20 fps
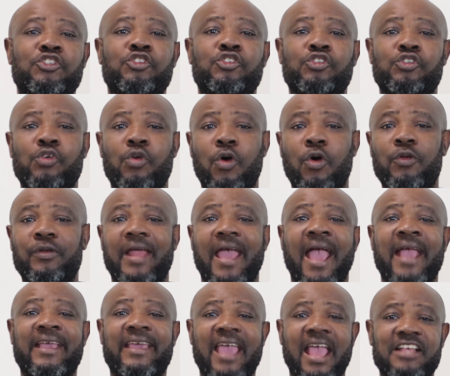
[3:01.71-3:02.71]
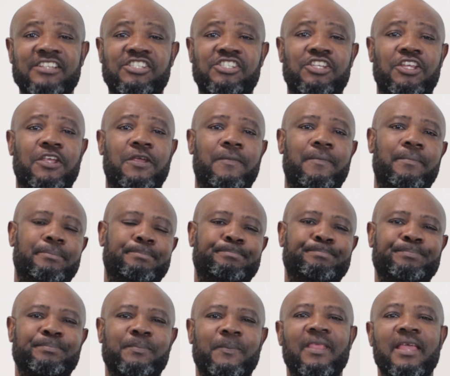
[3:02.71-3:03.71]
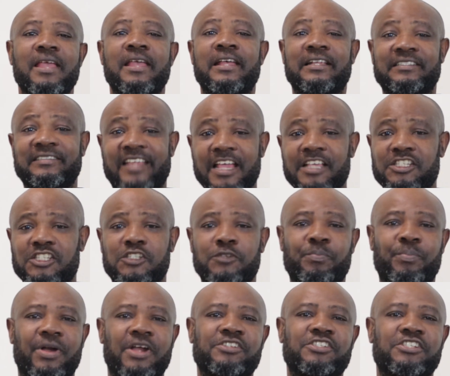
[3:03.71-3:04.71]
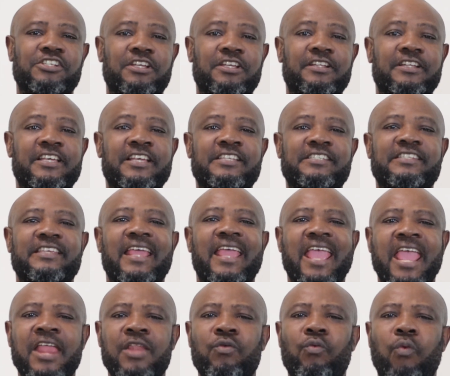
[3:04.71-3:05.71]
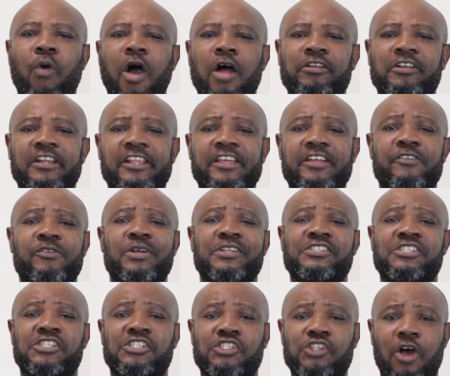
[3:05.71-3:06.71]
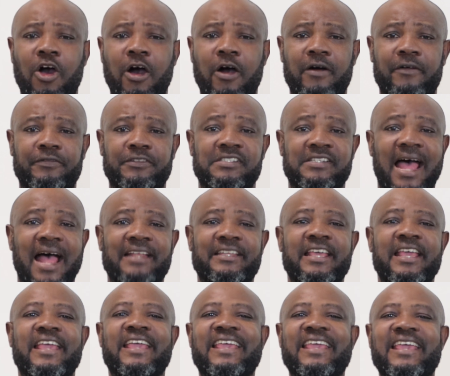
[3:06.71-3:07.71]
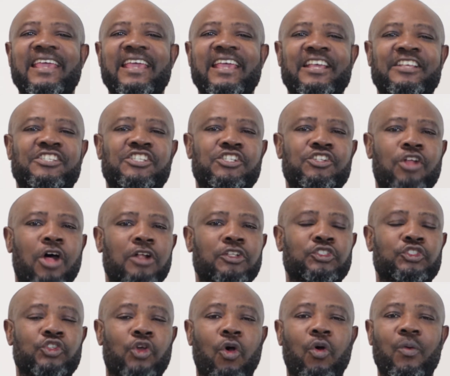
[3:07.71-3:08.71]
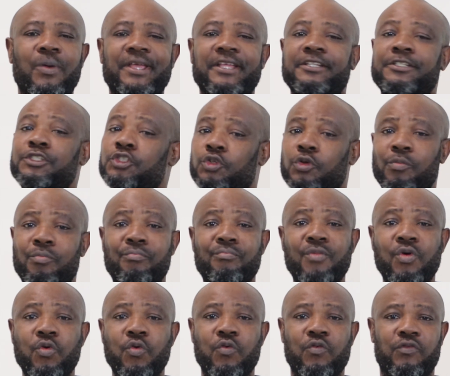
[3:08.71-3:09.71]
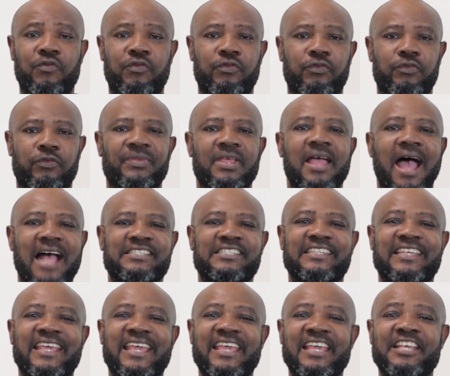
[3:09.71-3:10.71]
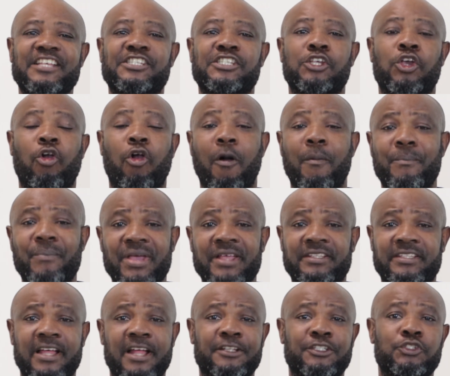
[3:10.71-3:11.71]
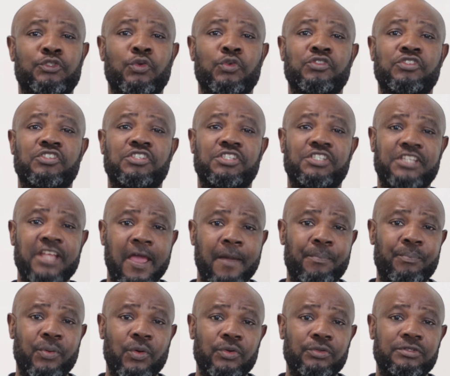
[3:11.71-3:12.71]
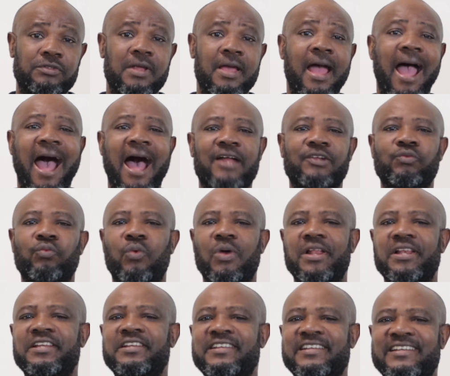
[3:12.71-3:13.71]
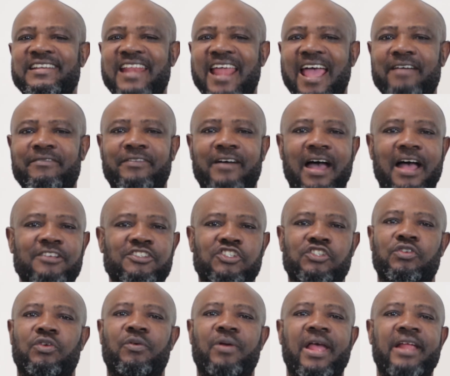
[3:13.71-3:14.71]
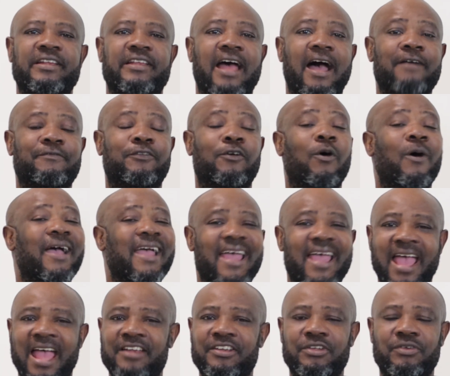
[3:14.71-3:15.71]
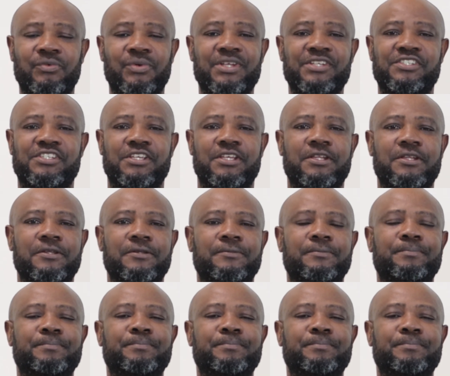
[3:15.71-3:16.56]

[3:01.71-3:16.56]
thrown against him. This person is inwardly resolved that he is not going to move, as he is committed to stay put and will never surrender for any reason.